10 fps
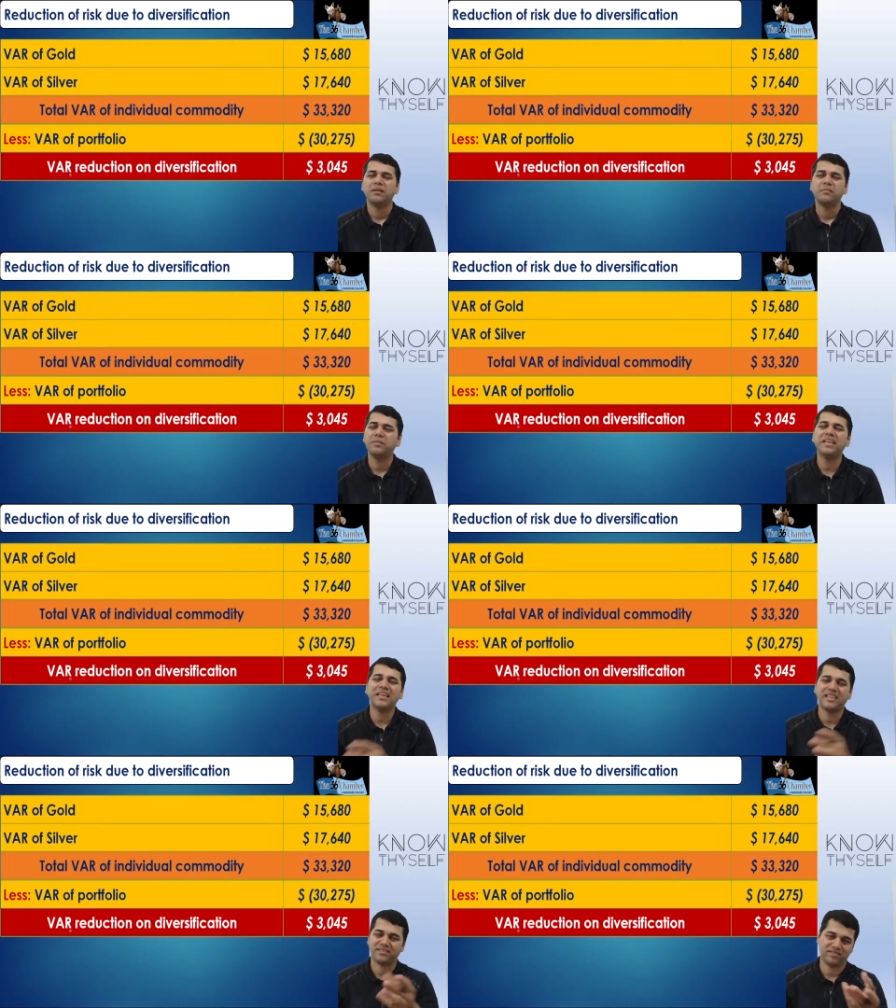
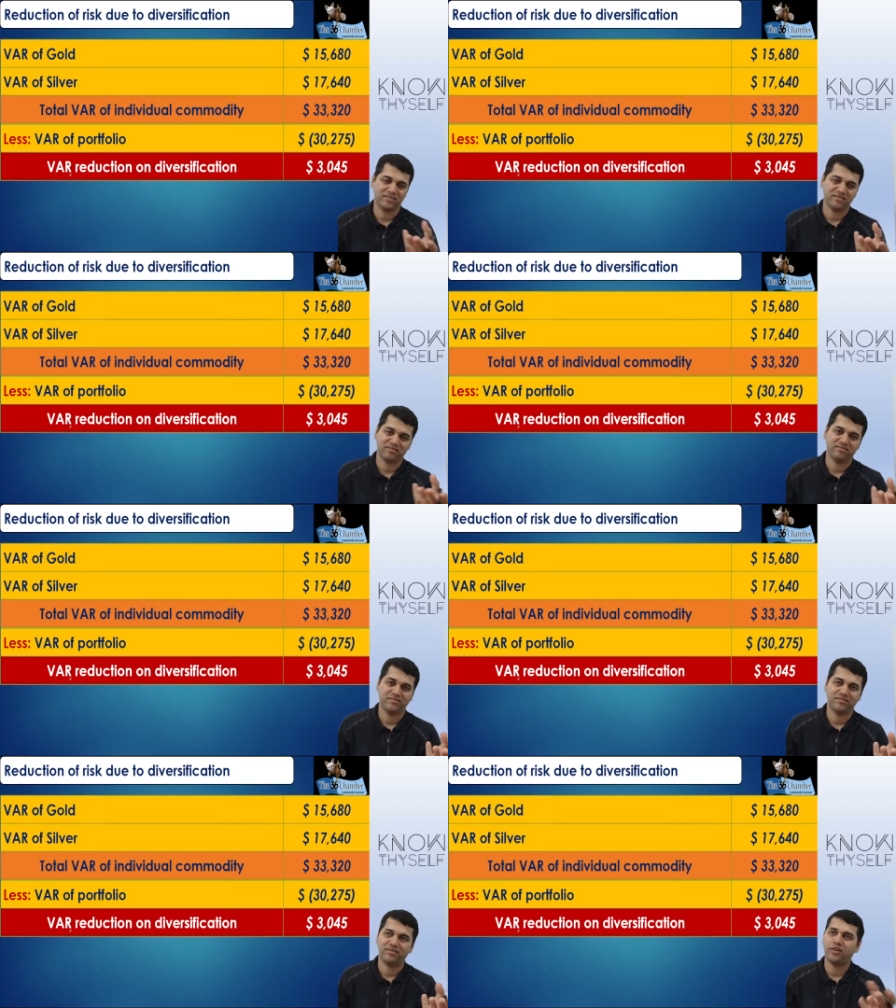meaningless
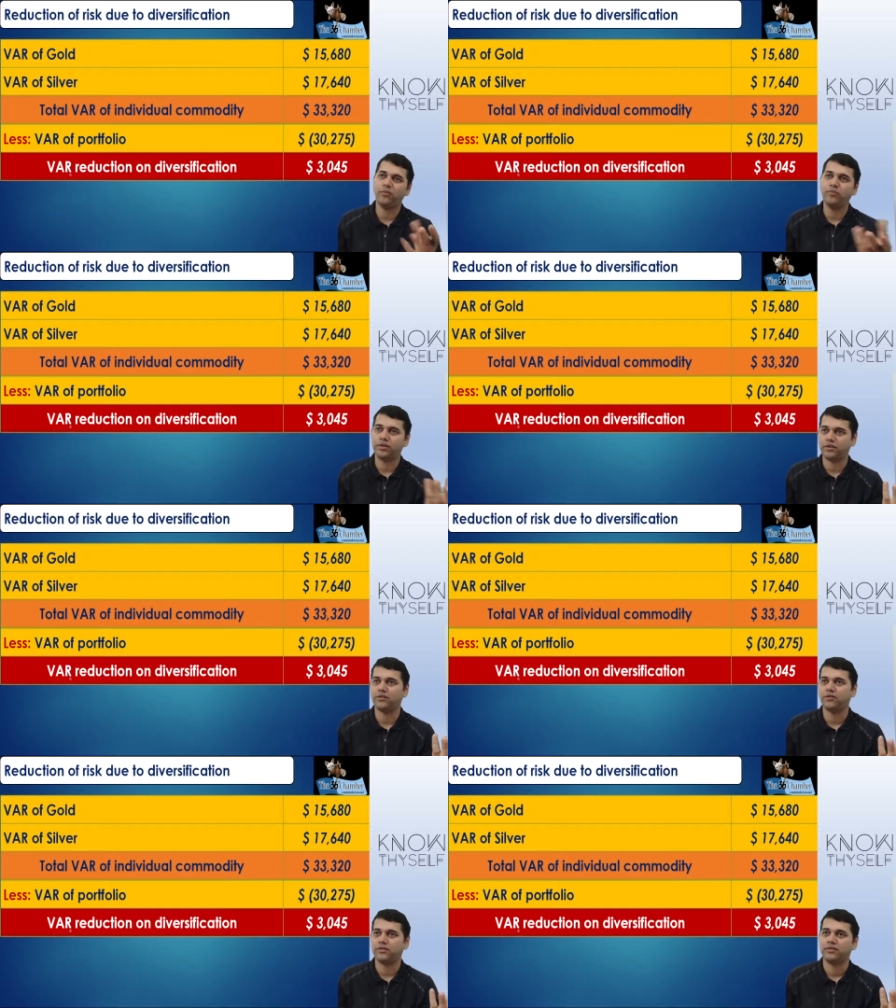obviously
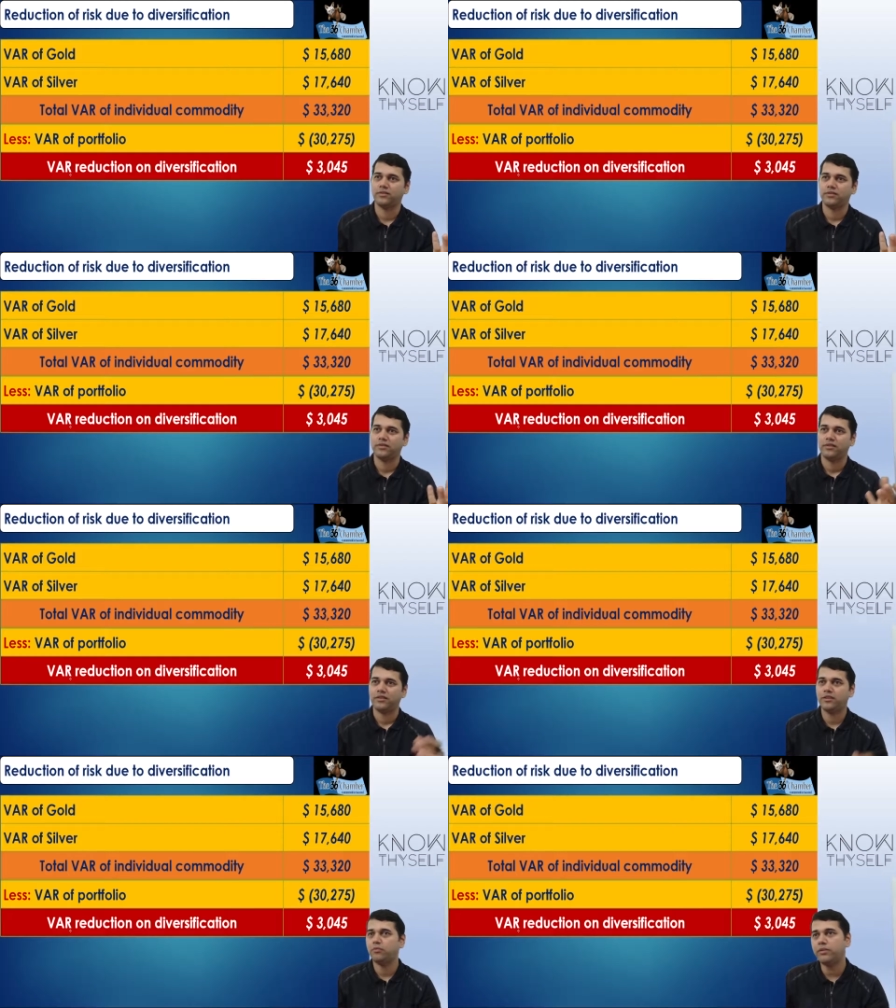no
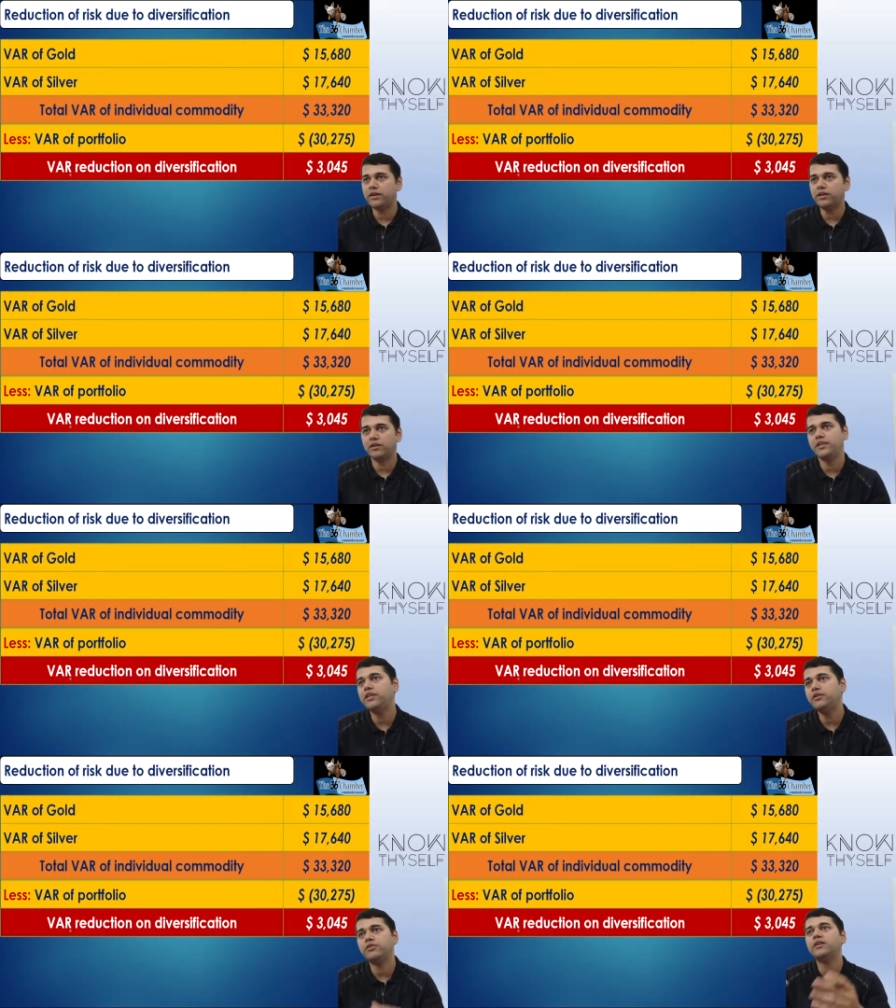the moment
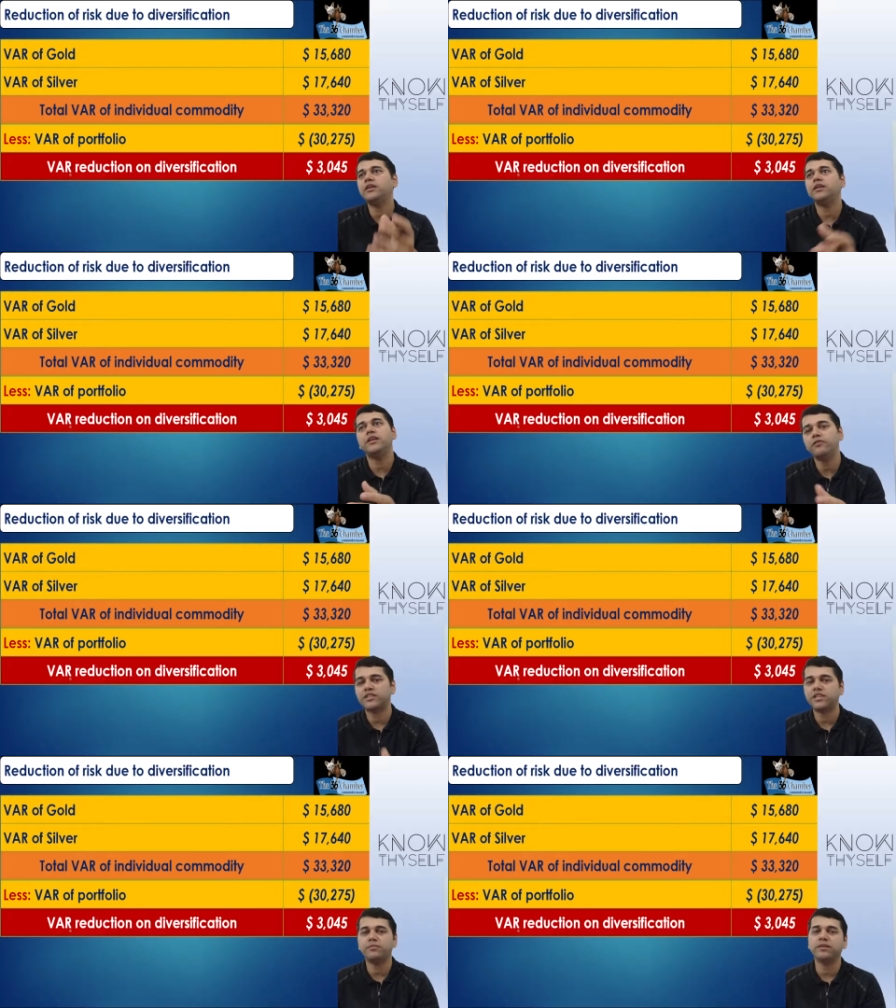individually
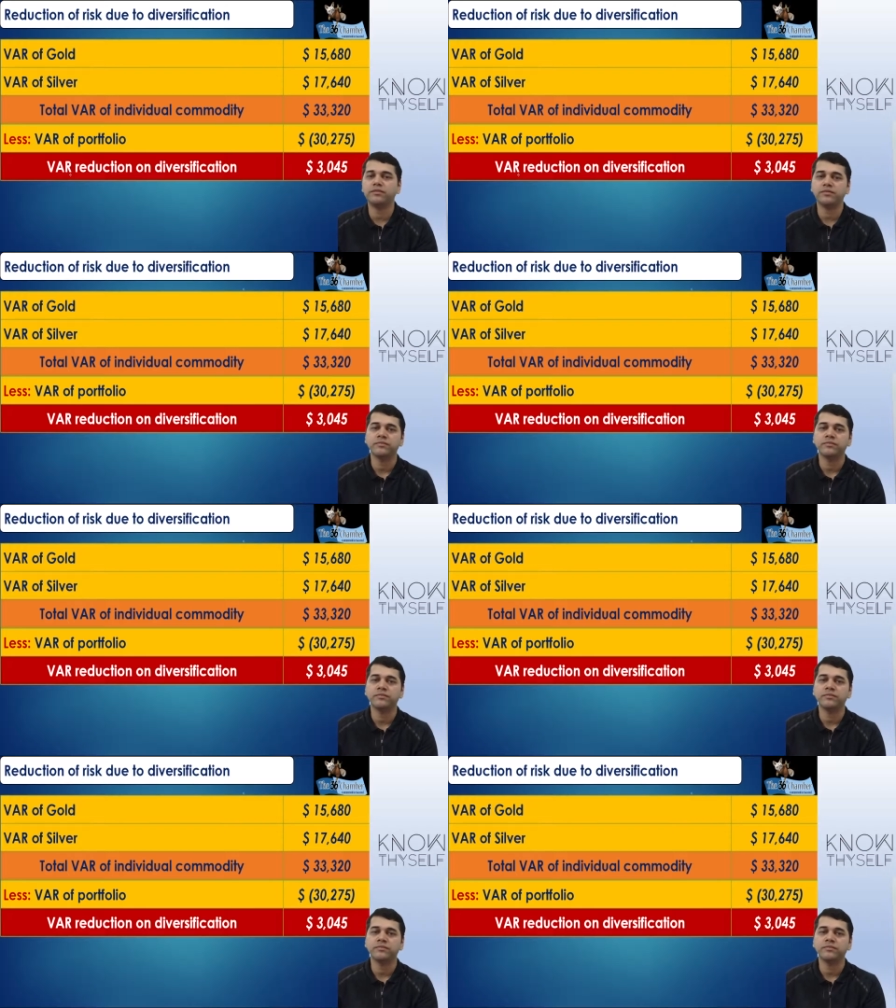invested means